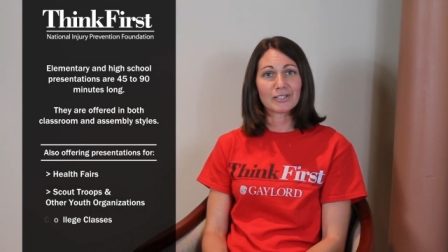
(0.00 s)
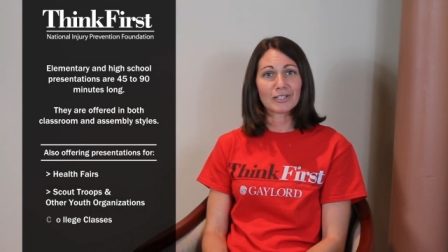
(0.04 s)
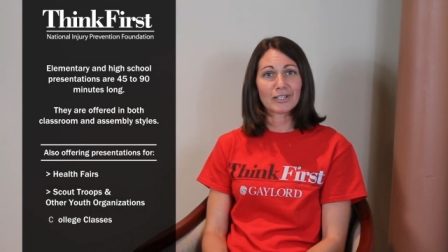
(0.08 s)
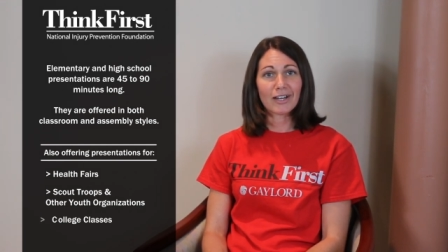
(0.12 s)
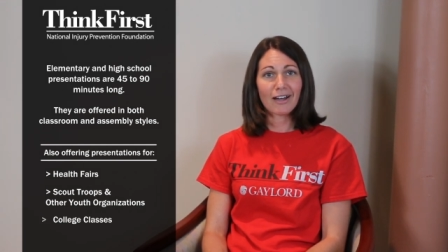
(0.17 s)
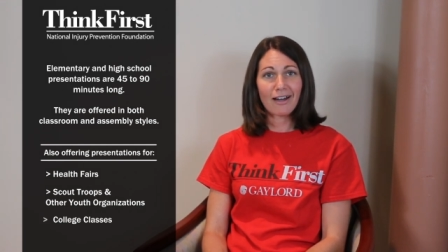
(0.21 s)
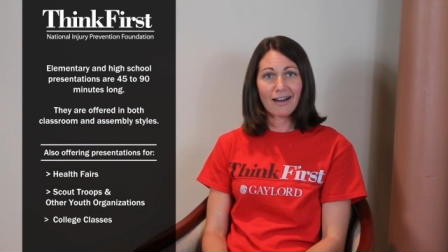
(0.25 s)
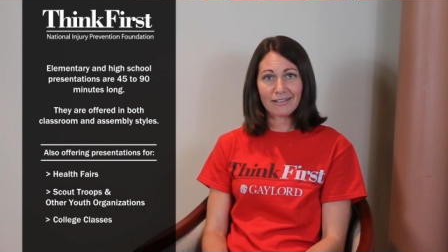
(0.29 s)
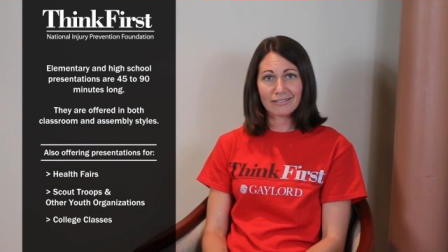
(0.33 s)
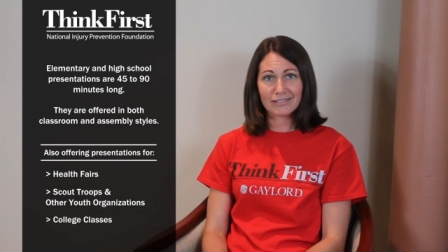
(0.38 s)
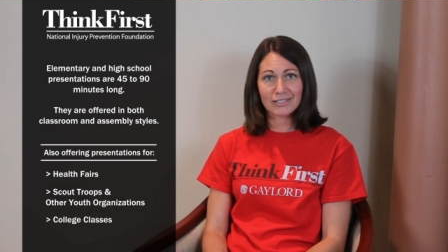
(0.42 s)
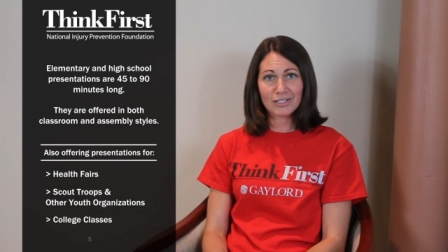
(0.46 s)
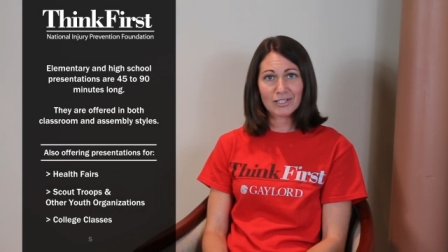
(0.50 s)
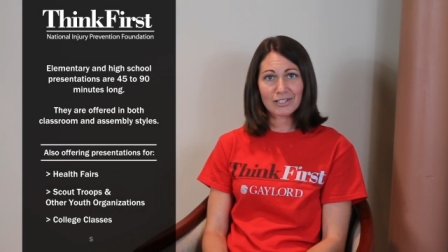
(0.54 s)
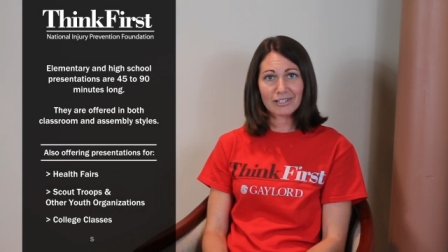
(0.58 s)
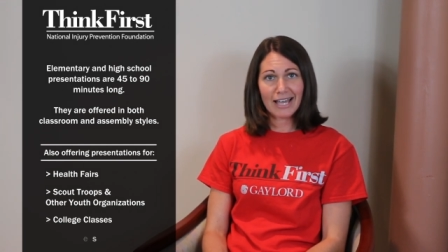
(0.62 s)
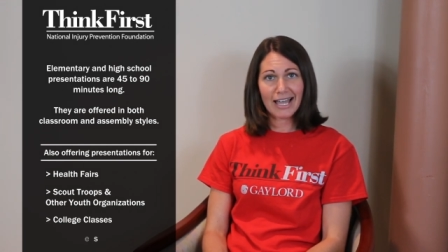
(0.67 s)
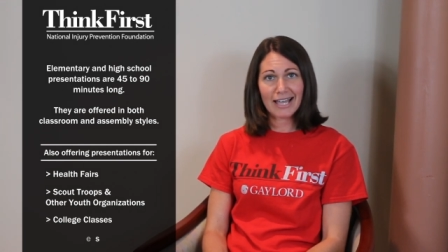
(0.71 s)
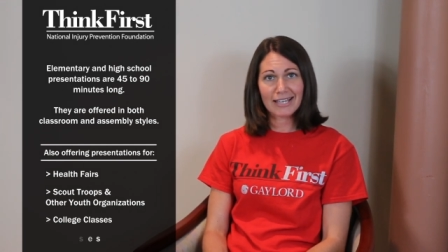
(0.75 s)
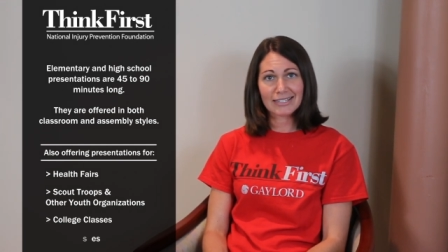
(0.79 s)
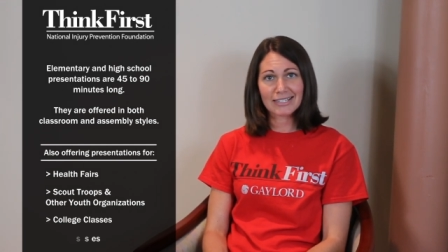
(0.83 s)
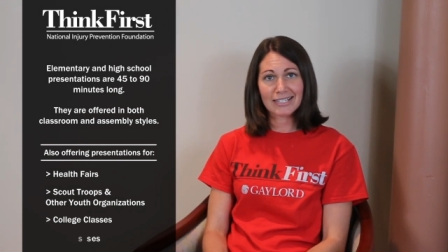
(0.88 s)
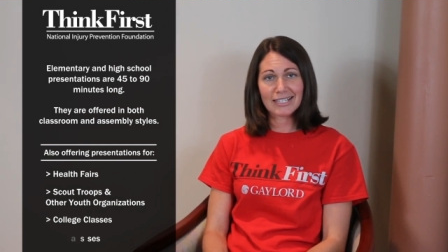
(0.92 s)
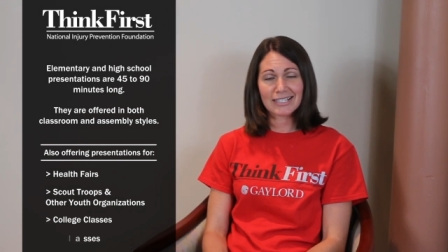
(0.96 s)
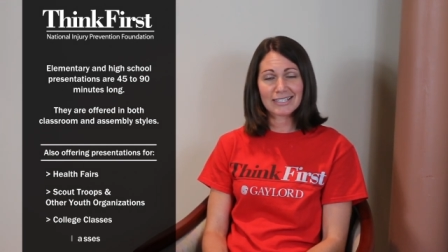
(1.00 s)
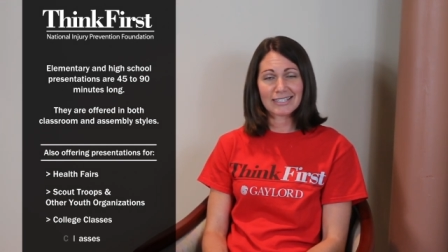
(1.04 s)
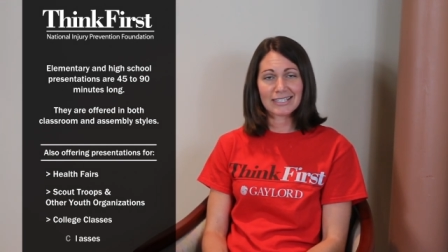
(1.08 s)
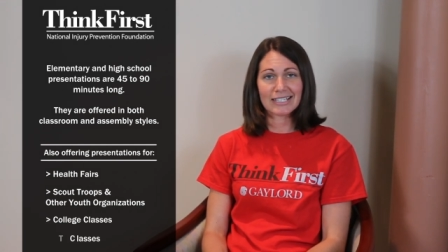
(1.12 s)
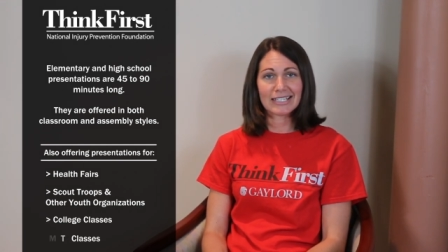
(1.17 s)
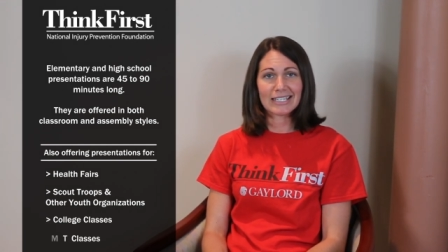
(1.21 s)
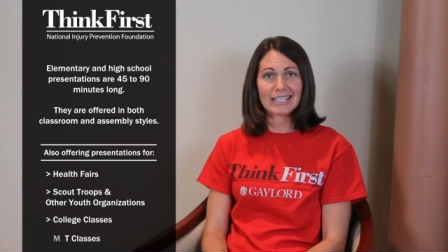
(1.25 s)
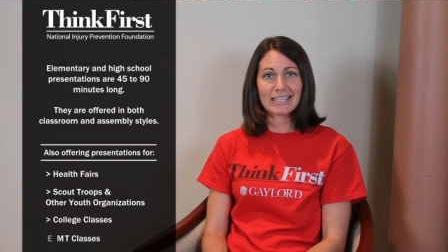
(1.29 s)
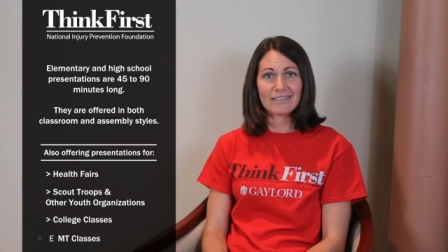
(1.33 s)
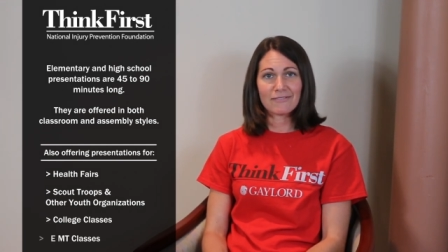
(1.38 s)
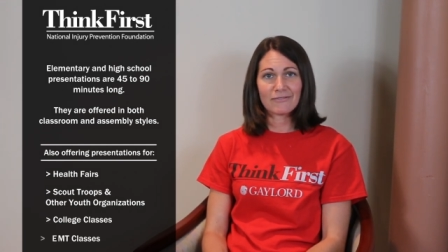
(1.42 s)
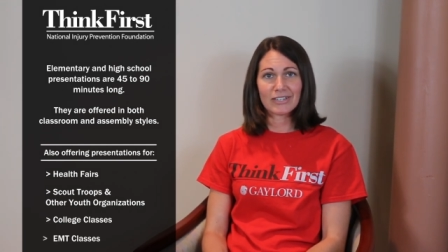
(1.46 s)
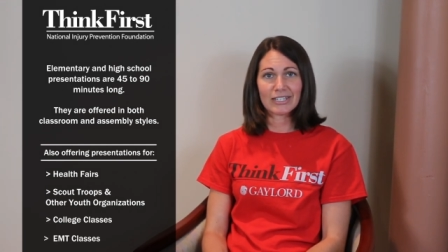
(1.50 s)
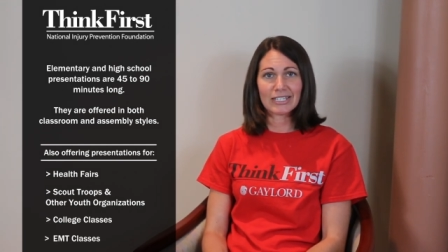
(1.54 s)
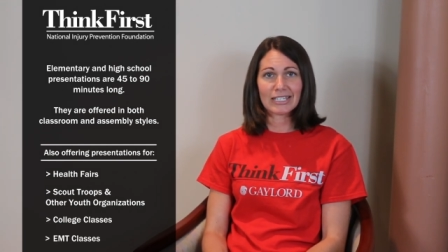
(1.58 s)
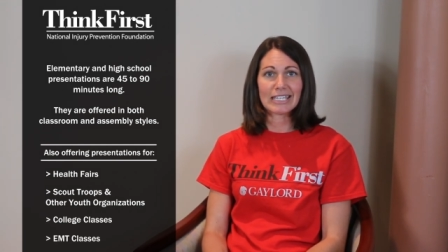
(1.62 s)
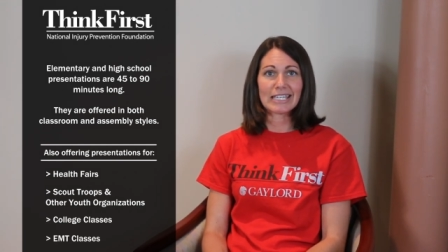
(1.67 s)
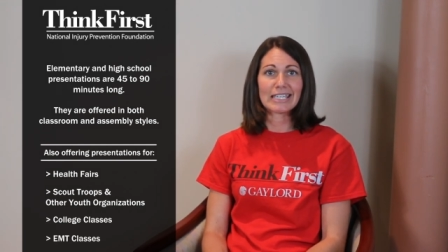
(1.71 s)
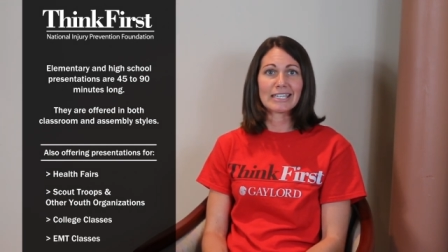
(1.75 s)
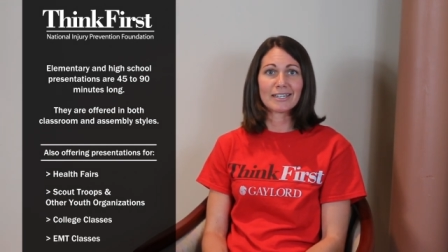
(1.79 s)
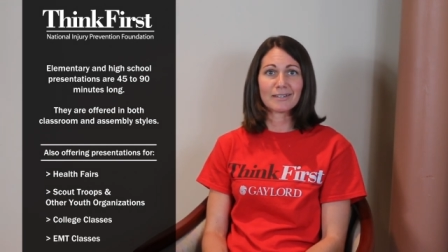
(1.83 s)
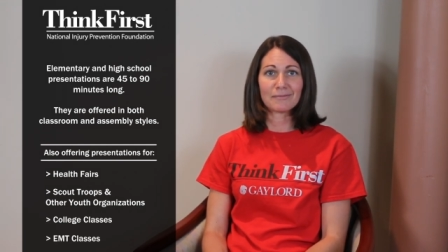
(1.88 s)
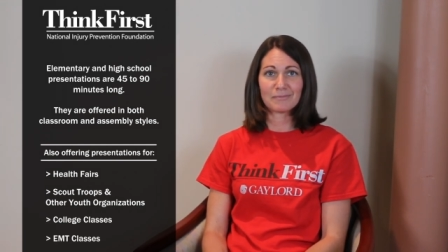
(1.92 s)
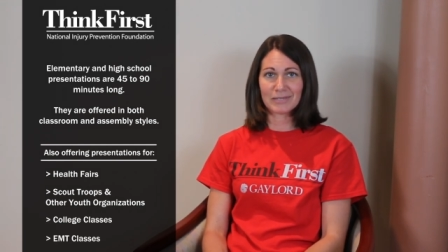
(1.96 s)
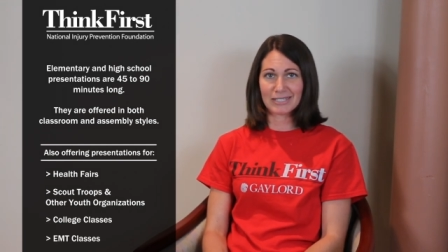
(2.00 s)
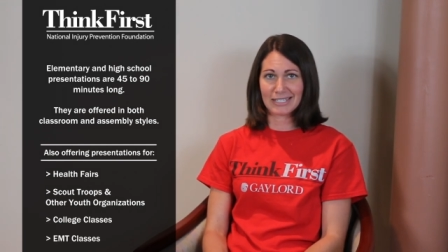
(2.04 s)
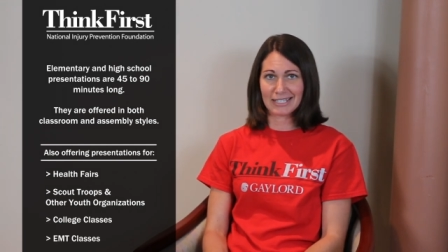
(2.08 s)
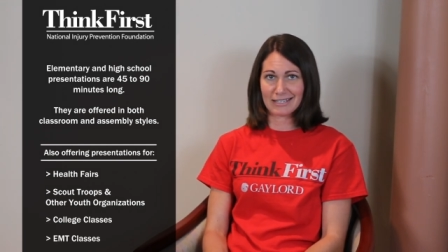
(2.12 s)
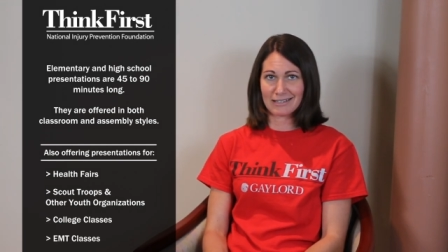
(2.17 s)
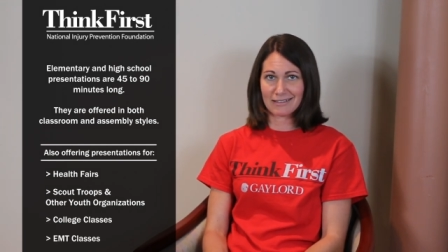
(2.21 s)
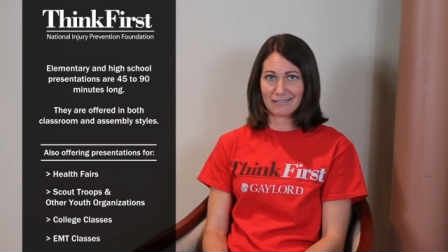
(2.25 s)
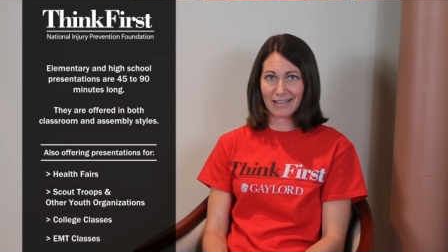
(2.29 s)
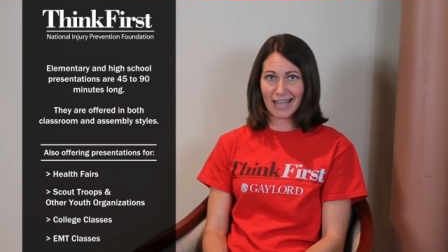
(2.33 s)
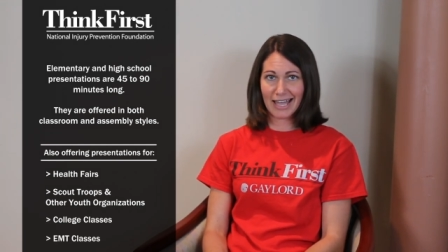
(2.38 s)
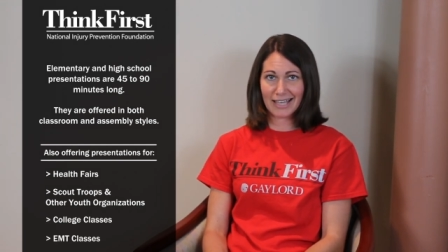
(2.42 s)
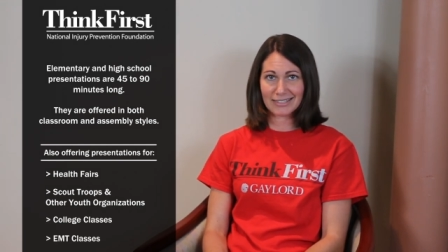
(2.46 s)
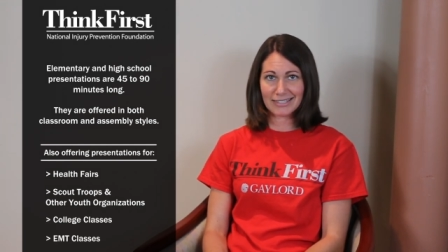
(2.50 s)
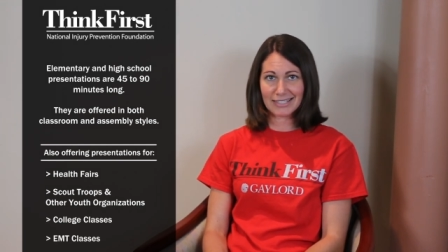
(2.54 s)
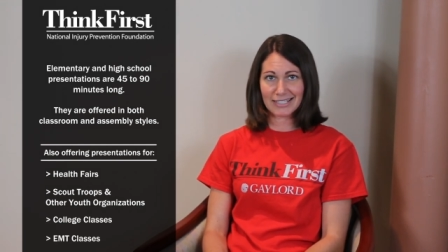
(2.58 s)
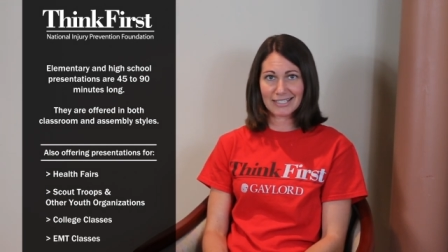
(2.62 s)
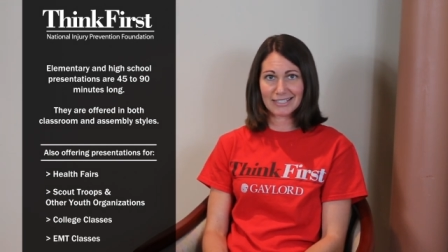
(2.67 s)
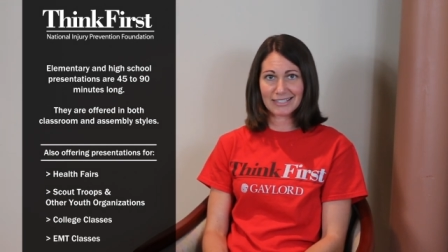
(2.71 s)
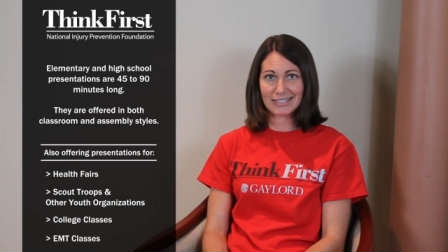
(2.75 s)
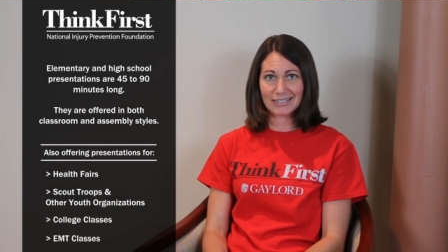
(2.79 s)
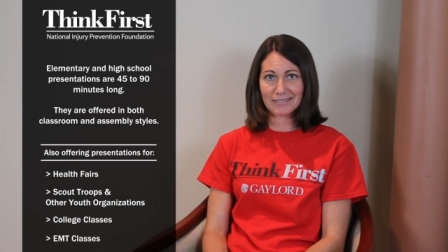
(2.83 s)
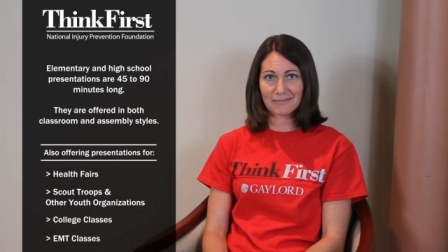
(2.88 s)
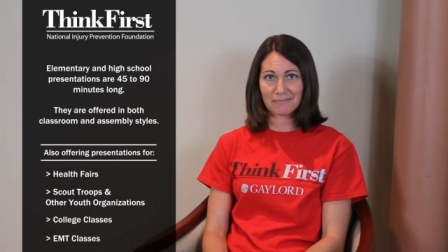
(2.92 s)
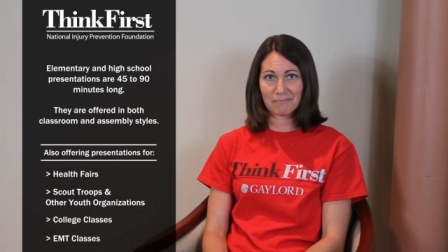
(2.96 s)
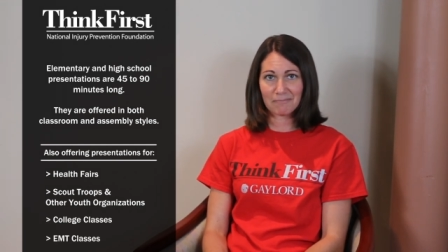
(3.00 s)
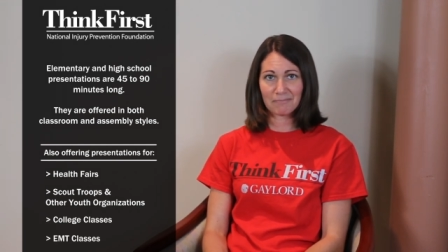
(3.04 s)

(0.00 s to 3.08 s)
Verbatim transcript: to college classes and even EMT classes.